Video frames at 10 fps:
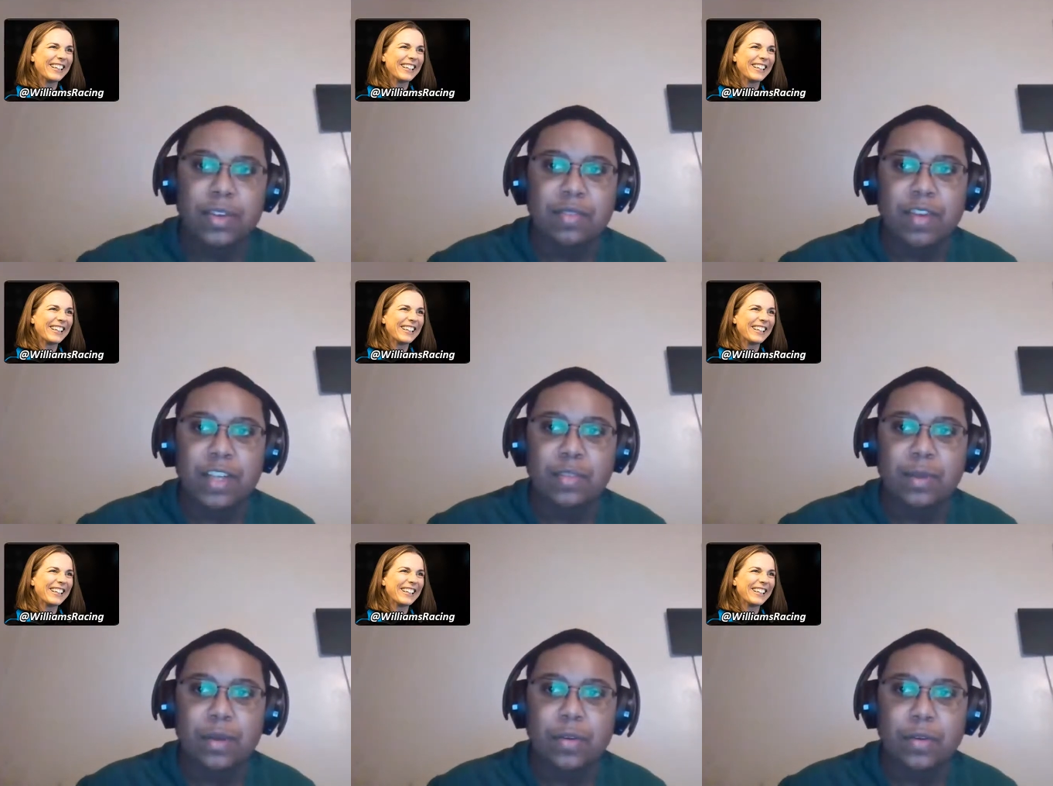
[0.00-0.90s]

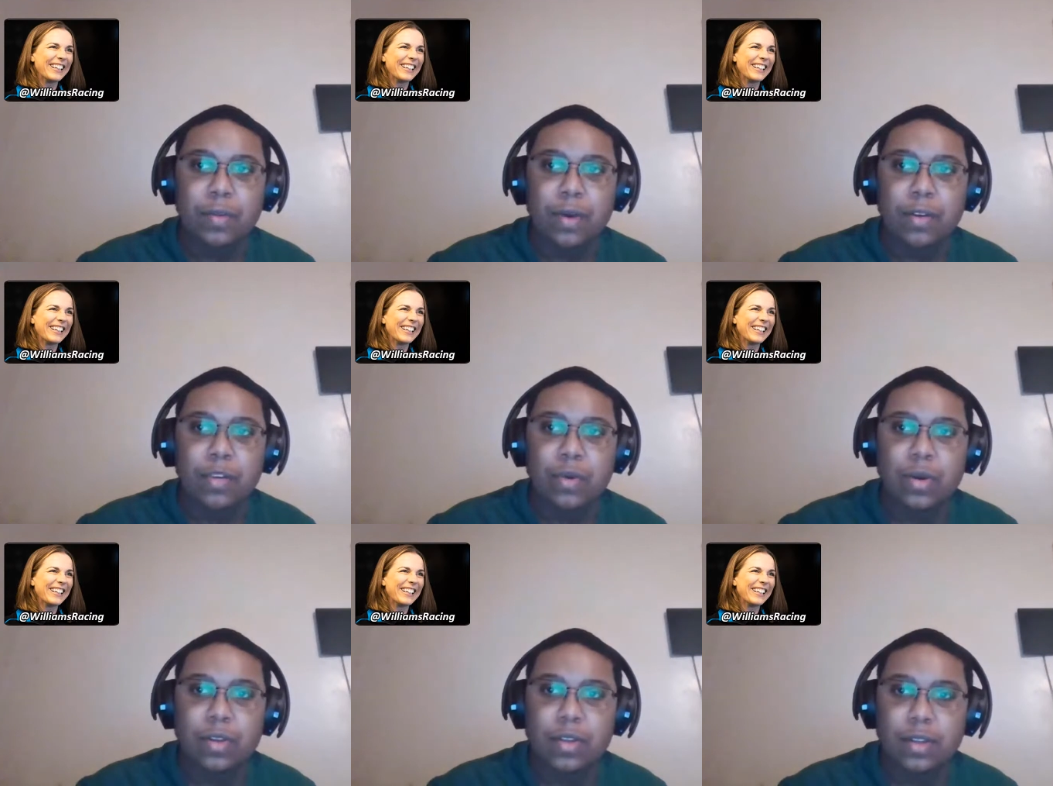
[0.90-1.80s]
Speaker 1: investment group called
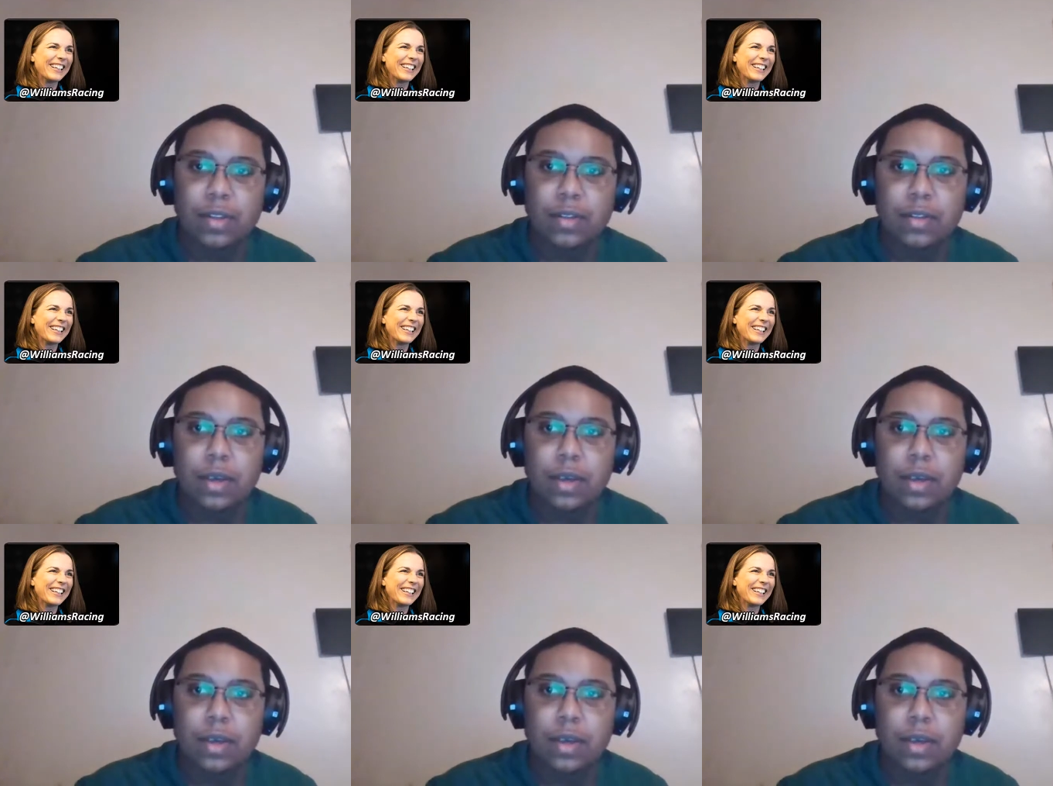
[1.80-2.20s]
Doriltons